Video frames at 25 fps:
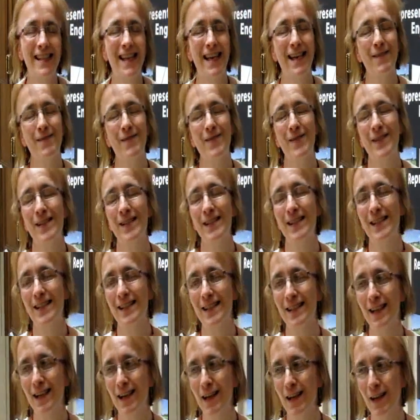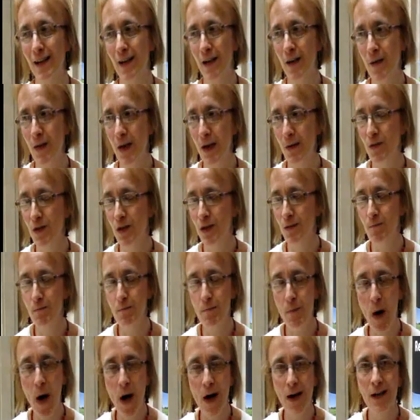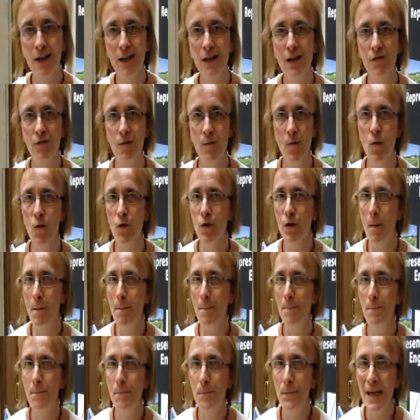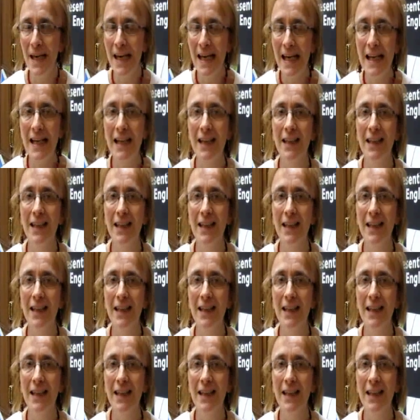there was buyers from all the big